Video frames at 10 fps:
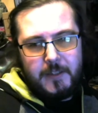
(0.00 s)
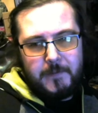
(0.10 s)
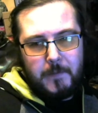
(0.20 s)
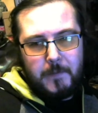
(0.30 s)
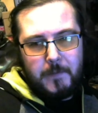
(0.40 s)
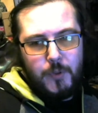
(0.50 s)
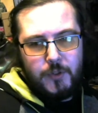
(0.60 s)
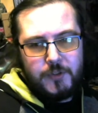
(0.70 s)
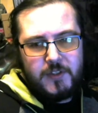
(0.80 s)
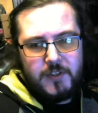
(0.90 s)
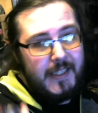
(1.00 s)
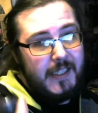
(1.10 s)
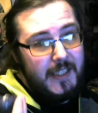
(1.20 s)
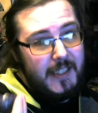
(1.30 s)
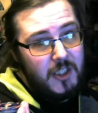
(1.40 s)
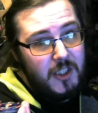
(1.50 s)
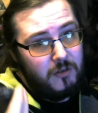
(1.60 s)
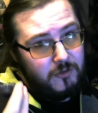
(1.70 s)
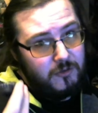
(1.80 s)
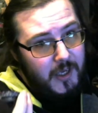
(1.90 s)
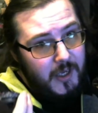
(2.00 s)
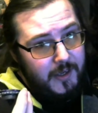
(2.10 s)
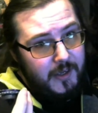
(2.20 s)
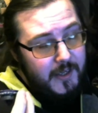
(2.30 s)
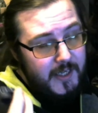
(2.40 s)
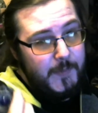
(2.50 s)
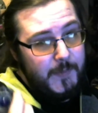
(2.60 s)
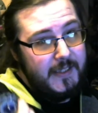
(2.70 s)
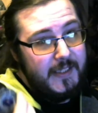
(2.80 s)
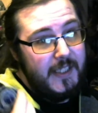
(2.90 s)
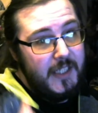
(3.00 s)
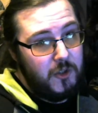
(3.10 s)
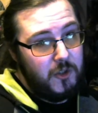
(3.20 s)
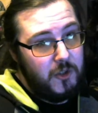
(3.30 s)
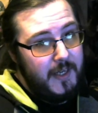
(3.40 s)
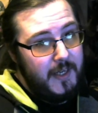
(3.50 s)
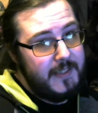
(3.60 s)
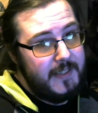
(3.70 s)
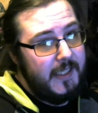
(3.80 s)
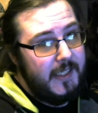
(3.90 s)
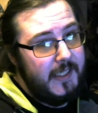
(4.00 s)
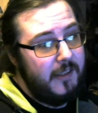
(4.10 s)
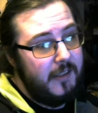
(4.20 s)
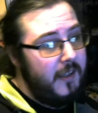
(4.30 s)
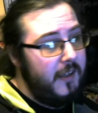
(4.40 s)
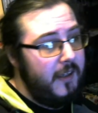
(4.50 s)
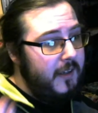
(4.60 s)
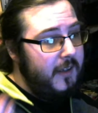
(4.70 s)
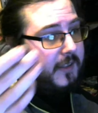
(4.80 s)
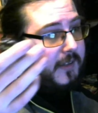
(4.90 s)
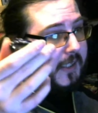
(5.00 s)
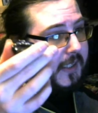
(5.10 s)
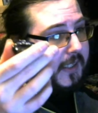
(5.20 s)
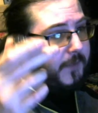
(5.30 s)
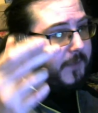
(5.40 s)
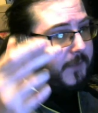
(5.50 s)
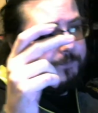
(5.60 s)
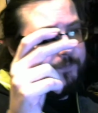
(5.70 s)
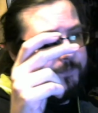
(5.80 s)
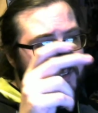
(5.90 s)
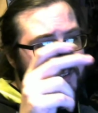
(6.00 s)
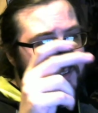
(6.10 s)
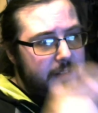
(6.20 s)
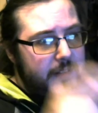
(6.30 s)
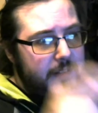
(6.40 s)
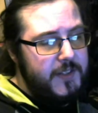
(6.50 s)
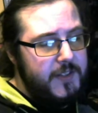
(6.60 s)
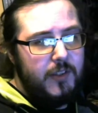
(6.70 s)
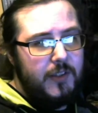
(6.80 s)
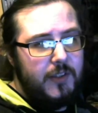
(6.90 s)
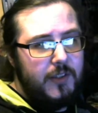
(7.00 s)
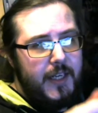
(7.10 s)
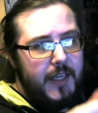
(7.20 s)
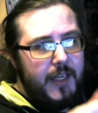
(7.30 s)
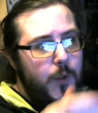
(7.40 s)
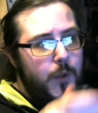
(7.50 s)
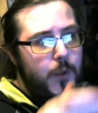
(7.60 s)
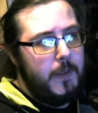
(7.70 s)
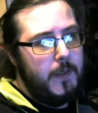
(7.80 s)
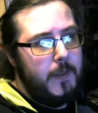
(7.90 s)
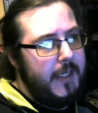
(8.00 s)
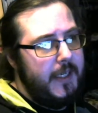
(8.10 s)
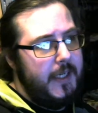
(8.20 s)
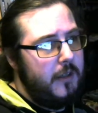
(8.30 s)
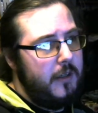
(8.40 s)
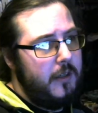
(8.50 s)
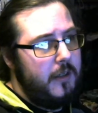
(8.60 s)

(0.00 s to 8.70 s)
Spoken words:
for Burst's initial run, and I mean the initial run as in the single layer, the dual layer,